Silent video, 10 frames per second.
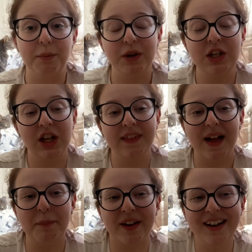appreciate
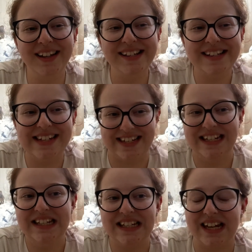that, but I
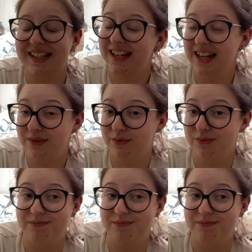didn't, as I have